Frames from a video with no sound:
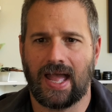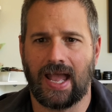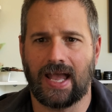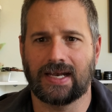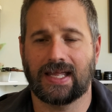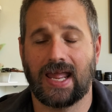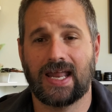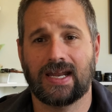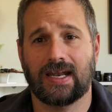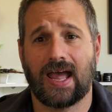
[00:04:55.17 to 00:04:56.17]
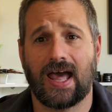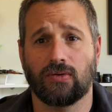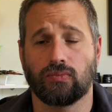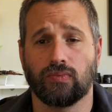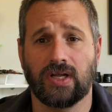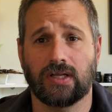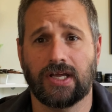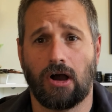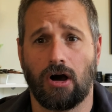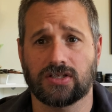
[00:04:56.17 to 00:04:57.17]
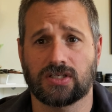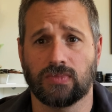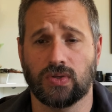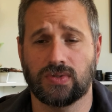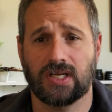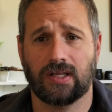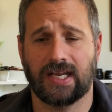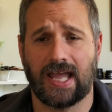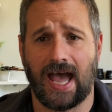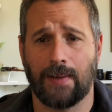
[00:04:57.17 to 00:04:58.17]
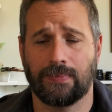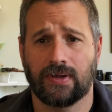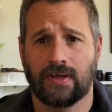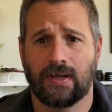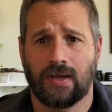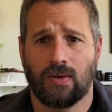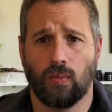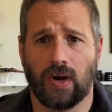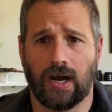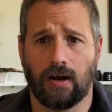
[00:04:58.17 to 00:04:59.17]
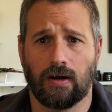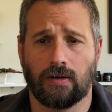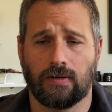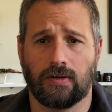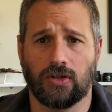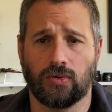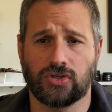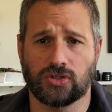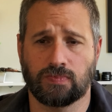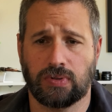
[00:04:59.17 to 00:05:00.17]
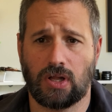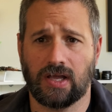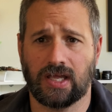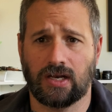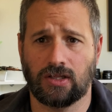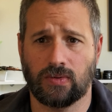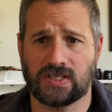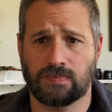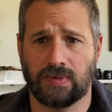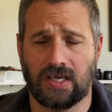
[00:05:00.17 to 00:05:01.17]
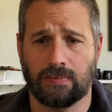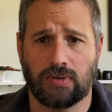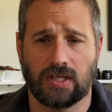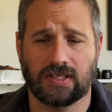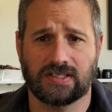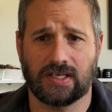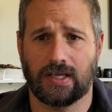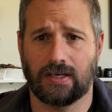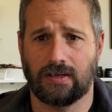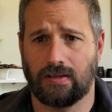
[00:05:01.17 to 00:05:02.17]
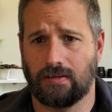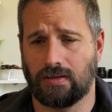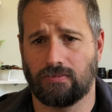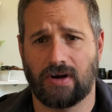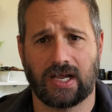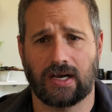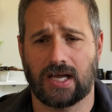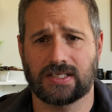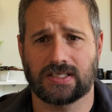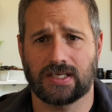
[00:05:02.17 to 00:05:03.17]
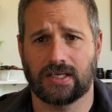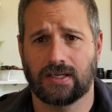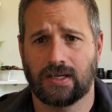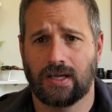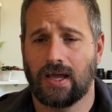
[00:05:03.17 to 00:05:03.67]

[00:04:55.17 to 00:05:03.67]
And Canon had a really awesome utility app where you could just plug in a USB, plug this in, it recognizes it,